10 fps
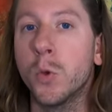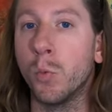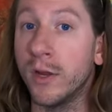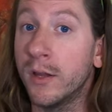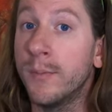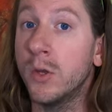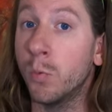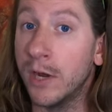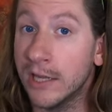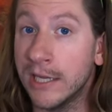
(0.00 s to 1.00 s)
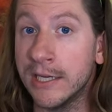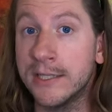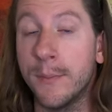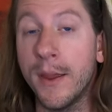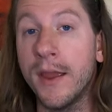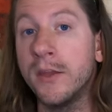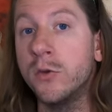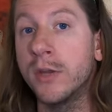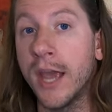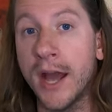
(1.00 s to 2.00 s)
will be willing to pay
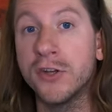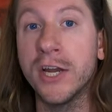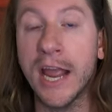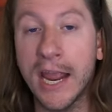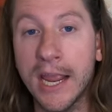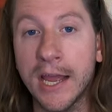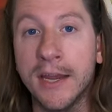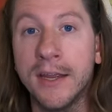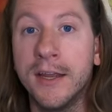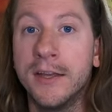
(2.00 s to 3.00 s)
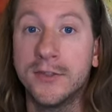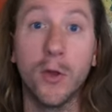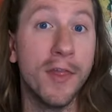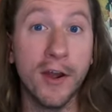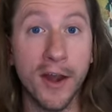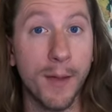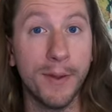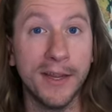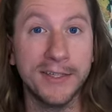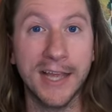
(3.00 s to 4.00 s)
you cash in hand. So they're not
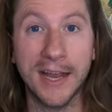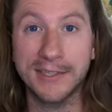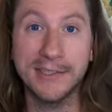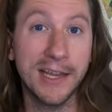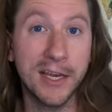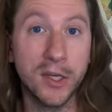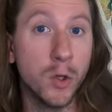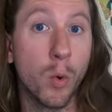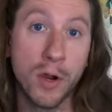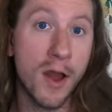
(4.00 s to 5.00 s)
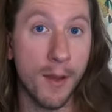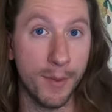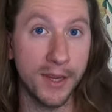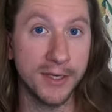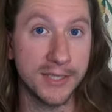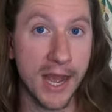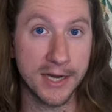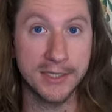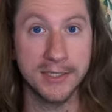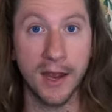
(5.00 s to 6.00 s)
paying taxes and you're not paying
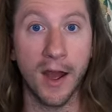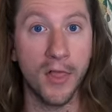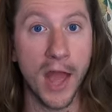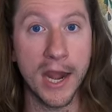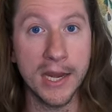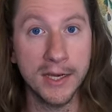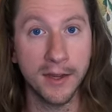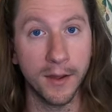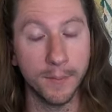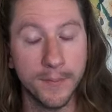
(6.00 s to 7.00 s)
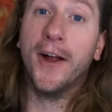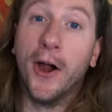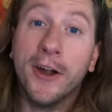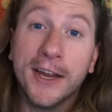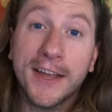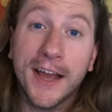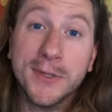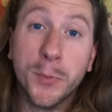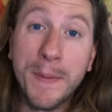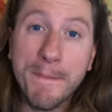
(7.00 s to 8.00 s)
taxes on that income. All right, guys,
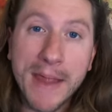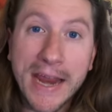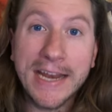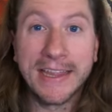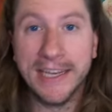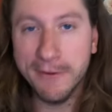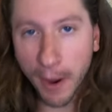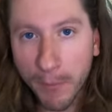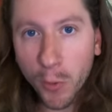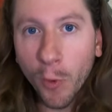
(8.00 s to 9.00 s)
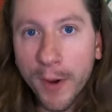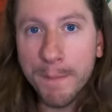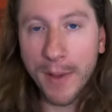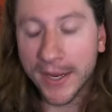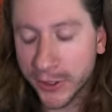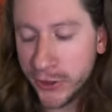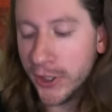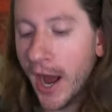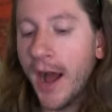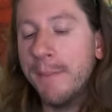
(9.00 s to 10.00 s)
we made it. The number one best
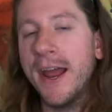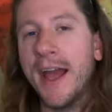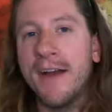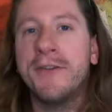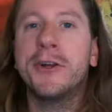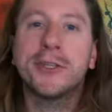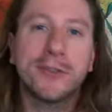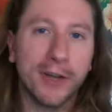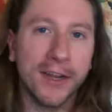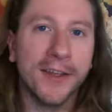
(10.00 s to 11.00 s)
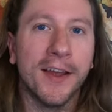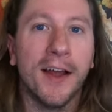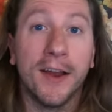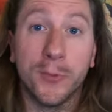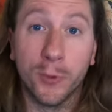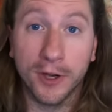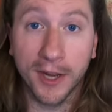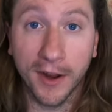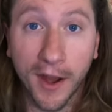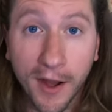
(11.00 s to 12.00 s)
job to have in Australia on a
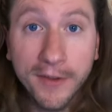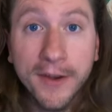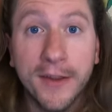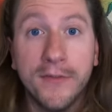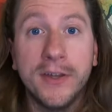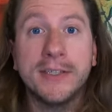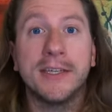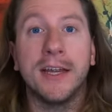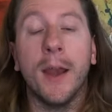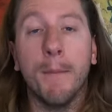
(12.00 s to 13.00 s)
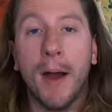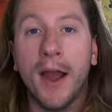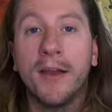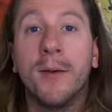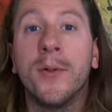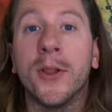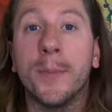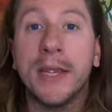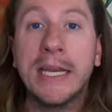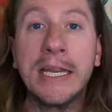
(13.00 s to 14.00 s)
working holiday visa, in my humble
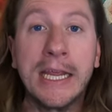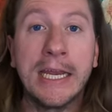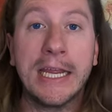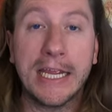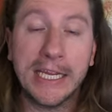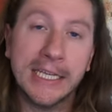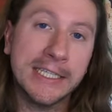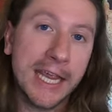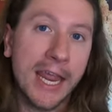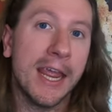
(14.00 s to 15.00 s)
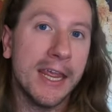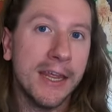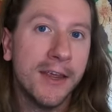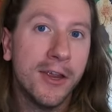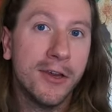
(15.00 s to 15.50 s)
opinion, is a